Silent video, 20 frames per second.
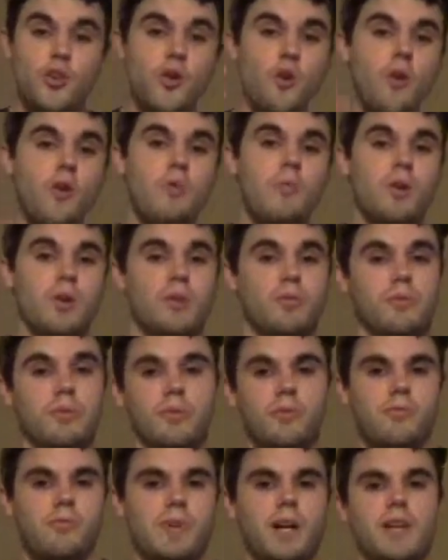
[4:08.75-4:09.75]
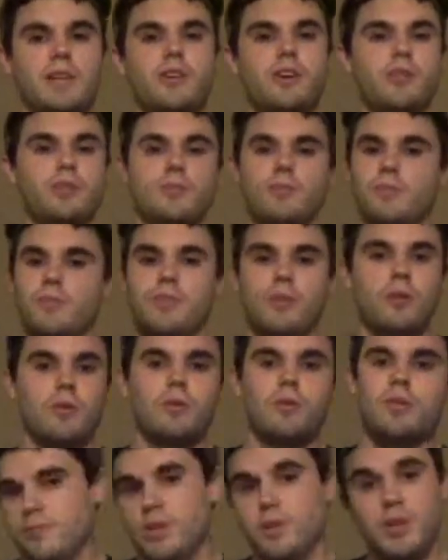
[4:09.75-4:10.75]
You own Marvel. I don't.
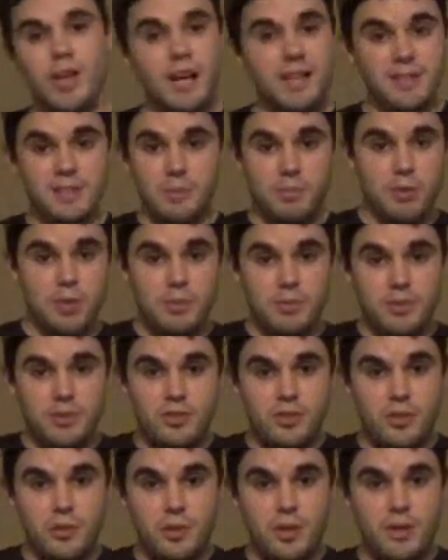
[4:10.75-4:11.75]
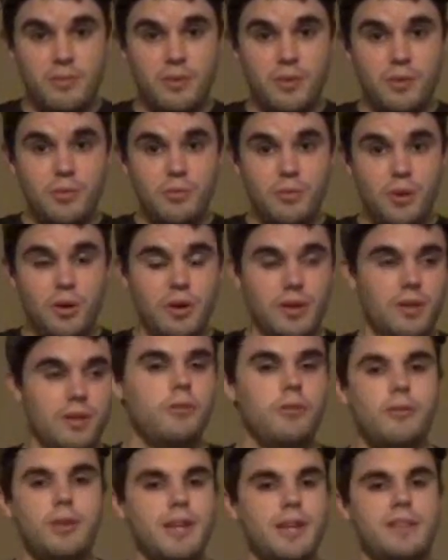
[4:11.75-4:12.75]
So you guys can pretty much do whatever you want.
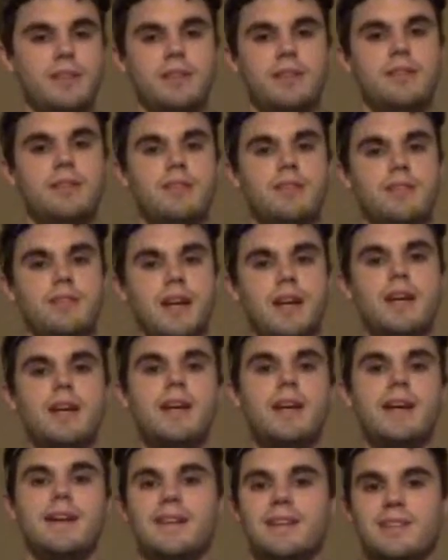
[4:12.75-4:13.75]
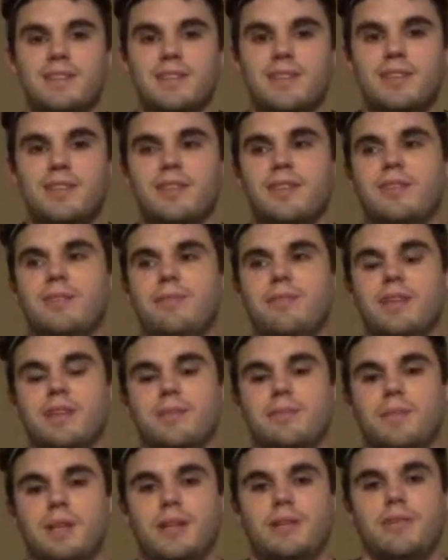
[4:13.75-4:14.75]
Really, at the end of the day, it's not gonna
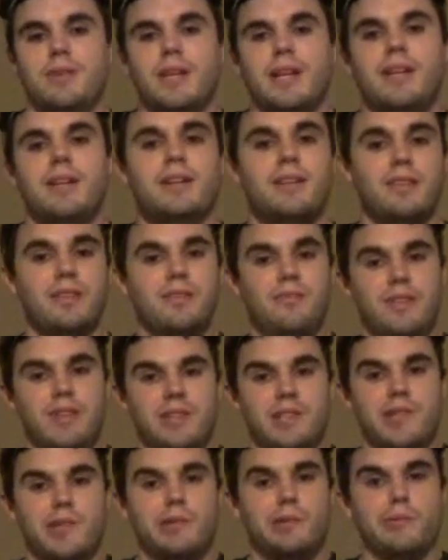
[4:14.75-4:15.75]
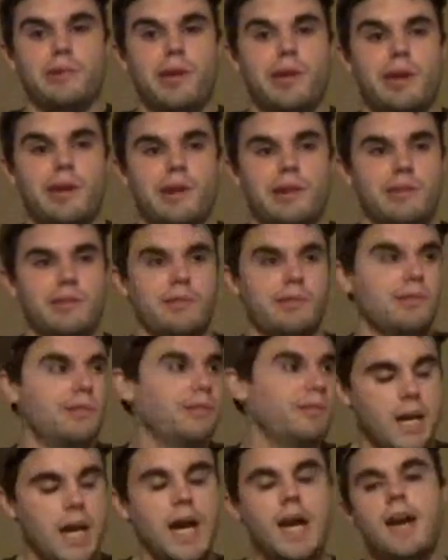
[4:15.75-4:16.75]
affect me, okay? The fictional
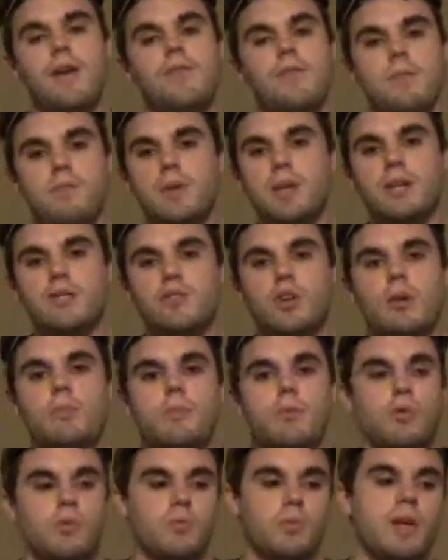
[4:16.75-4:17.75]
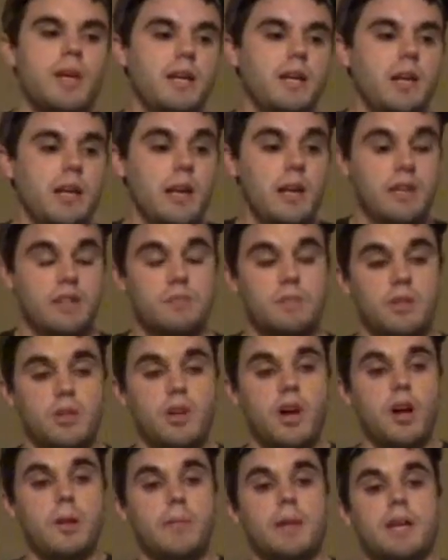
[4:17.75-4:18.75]
characters. I haven't picked up or read an X-Men
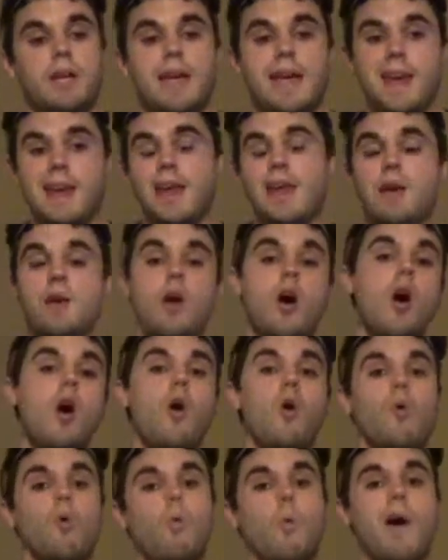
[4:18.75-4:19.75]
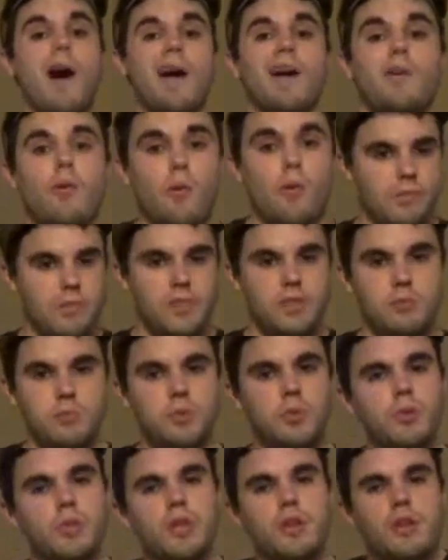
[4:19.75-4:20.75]
comic in a while. So
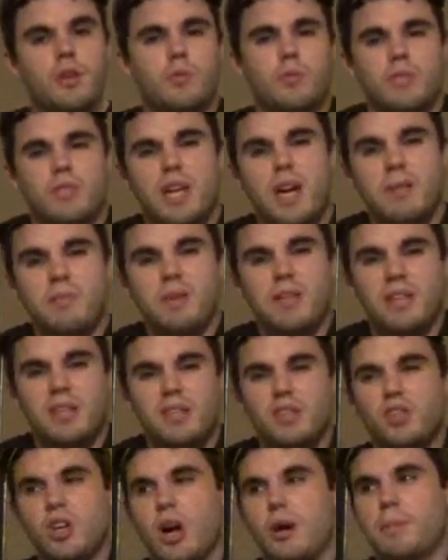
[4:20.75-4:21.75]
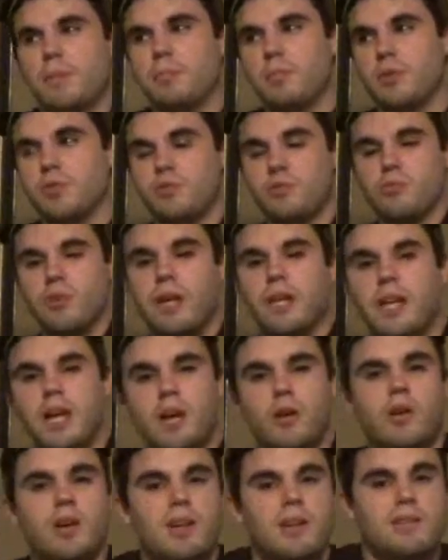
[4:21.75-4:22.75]
really, what's happening in the comic books right
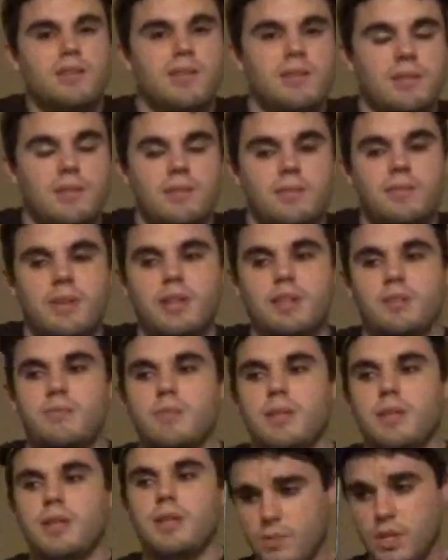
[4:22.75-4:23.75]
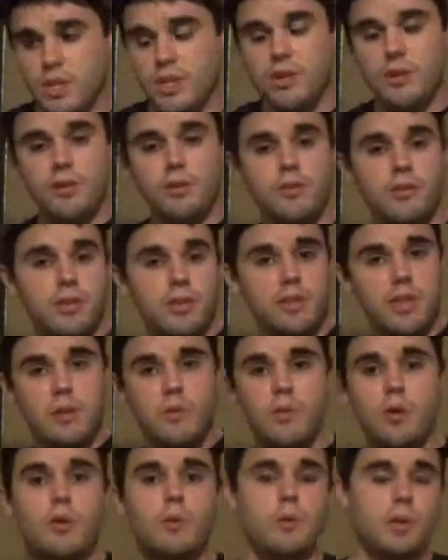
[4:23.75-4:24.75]
now doesn't affect me. The heroes like they
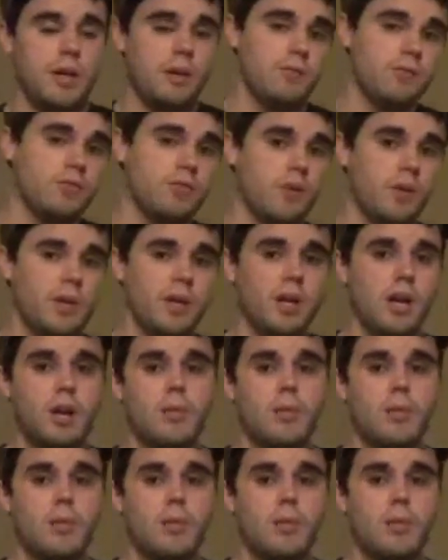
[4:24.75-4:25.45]
were when I was growing